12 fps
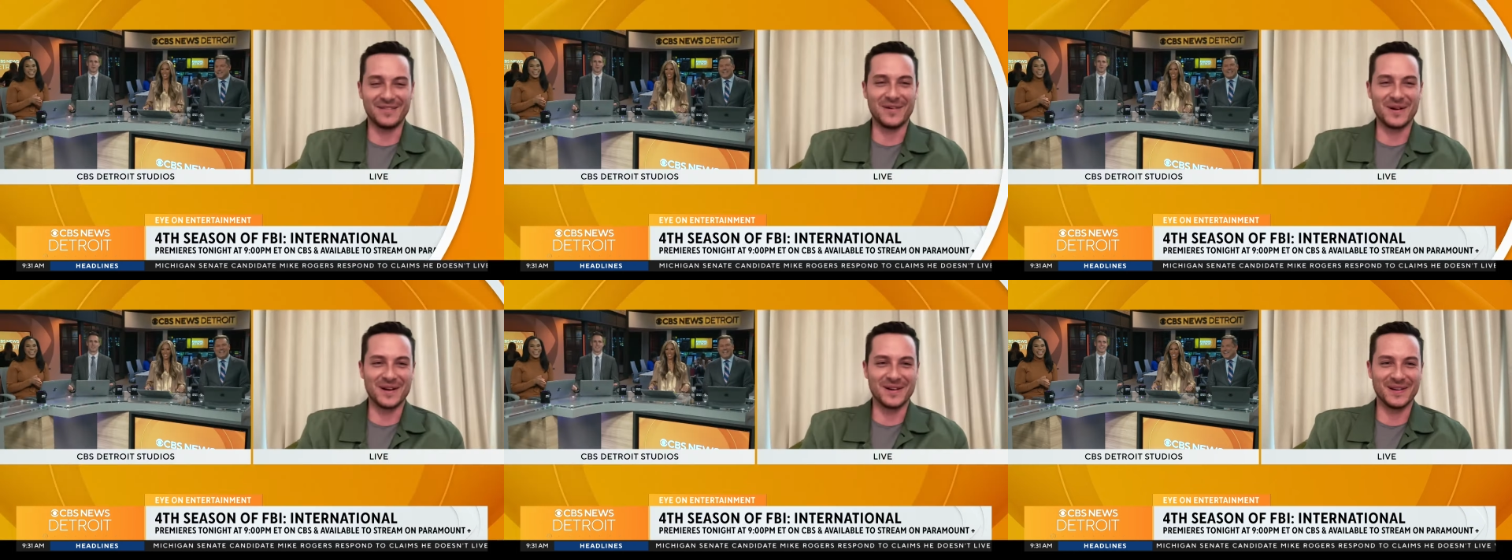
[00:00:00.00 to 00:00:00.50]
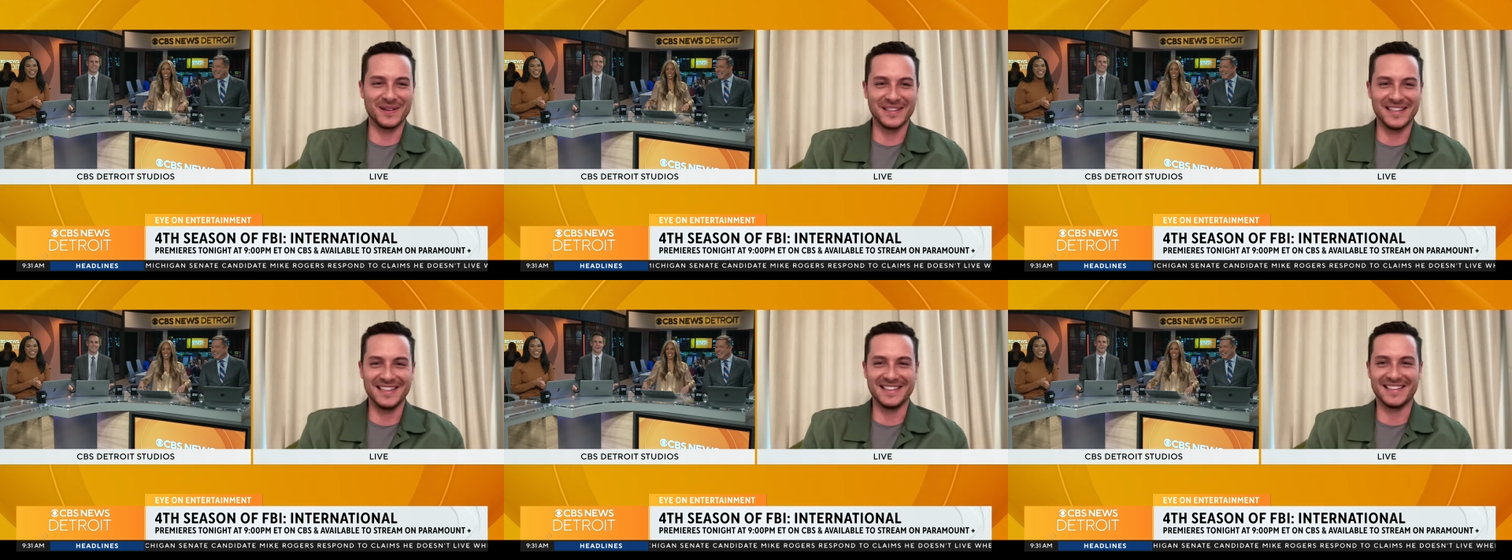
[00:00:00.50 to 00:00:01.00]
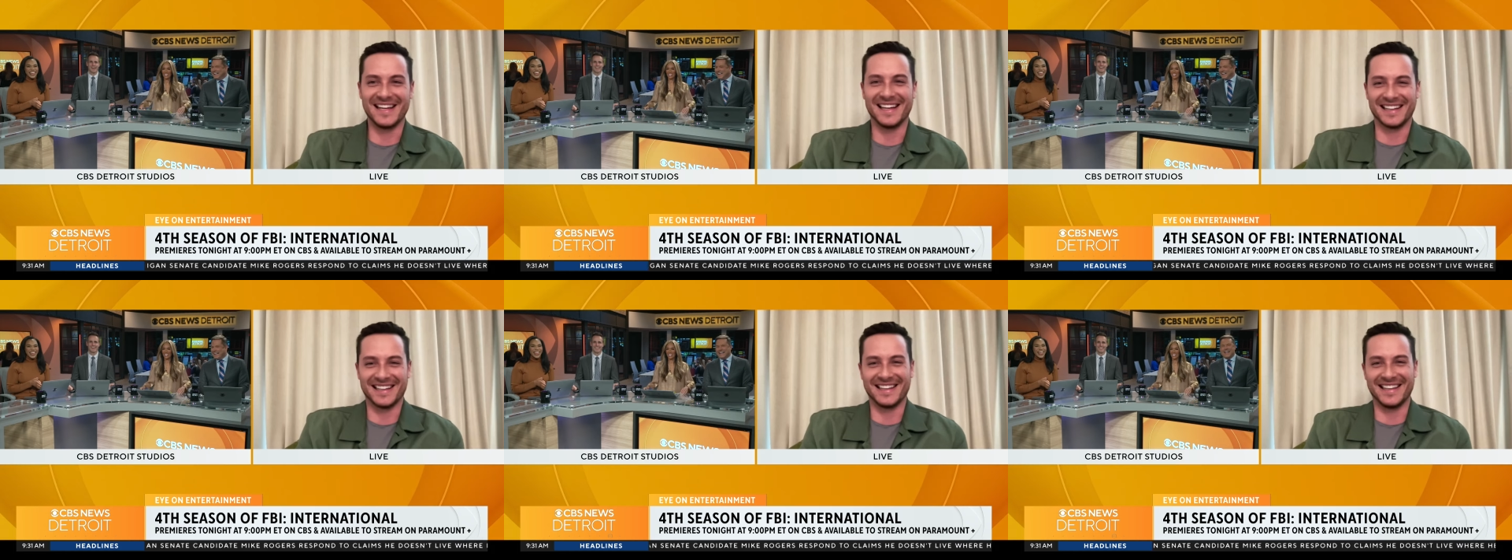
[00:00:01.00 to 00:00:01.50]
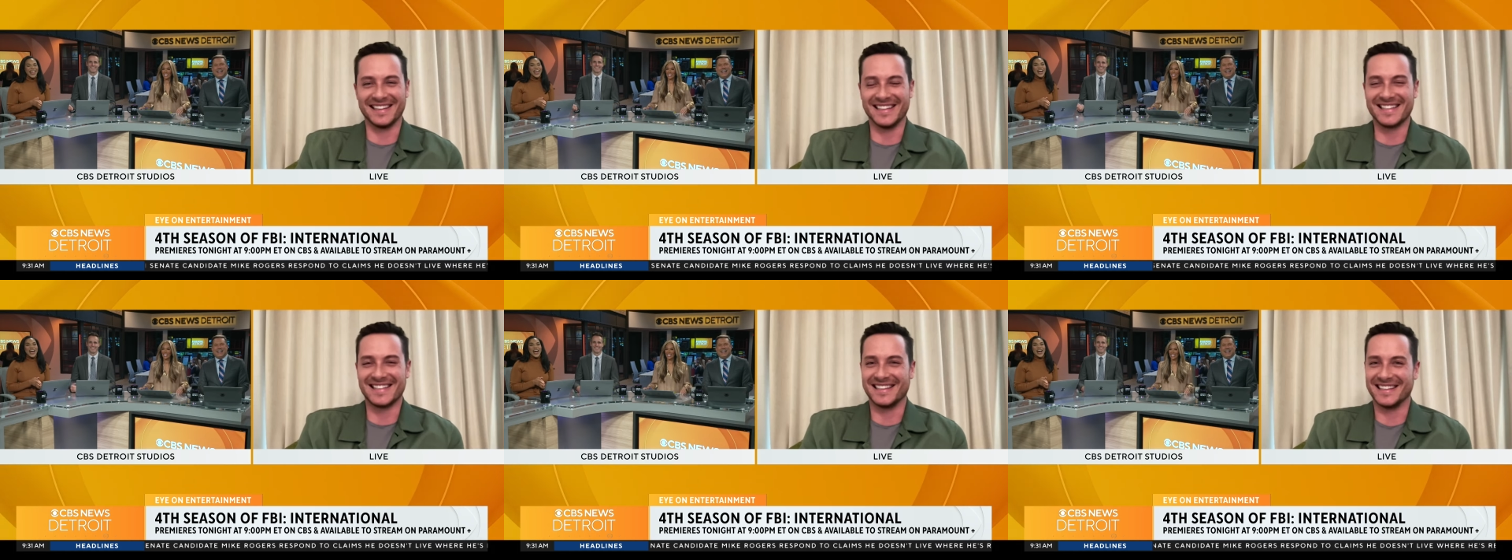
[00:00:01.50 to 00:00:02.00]
forty year old knees. knees Yeah.
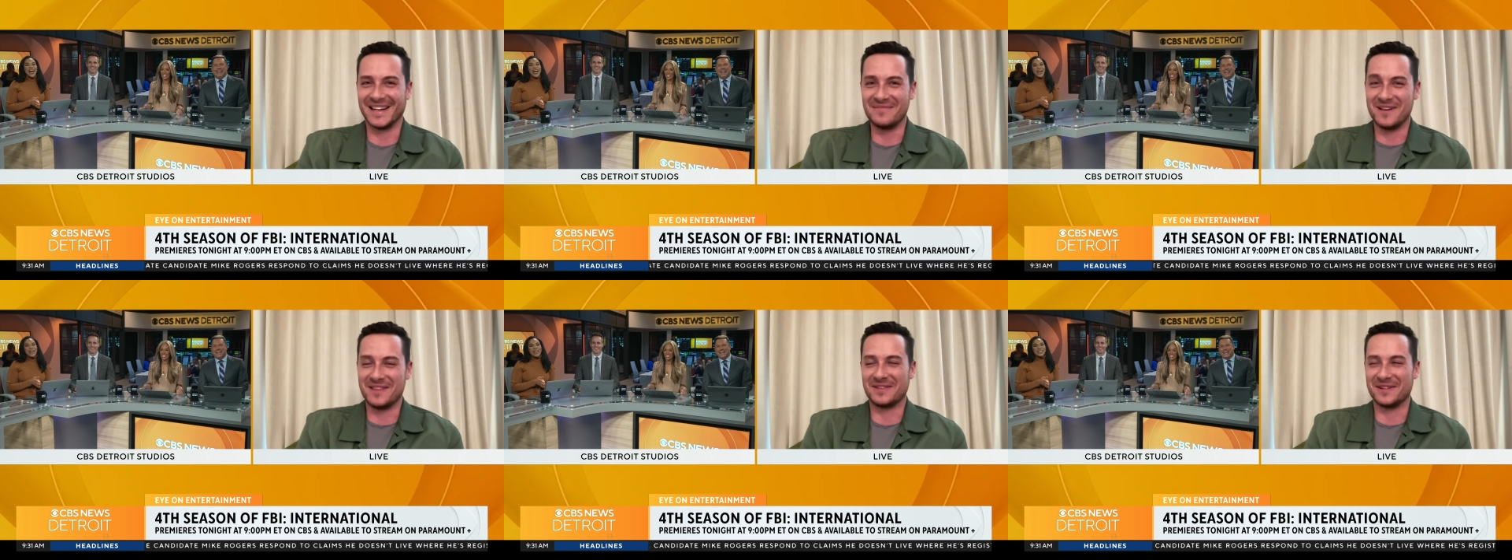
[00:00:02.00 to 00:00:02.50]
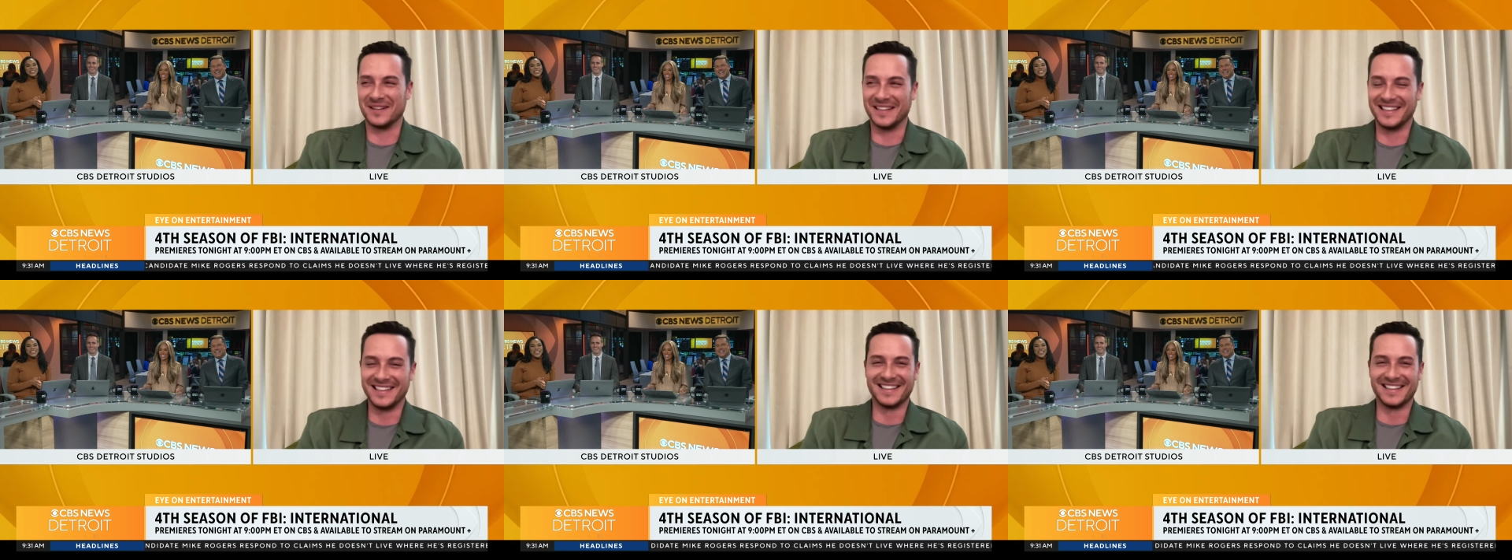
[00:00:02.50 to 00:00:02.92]
Listen, all right, Jesse.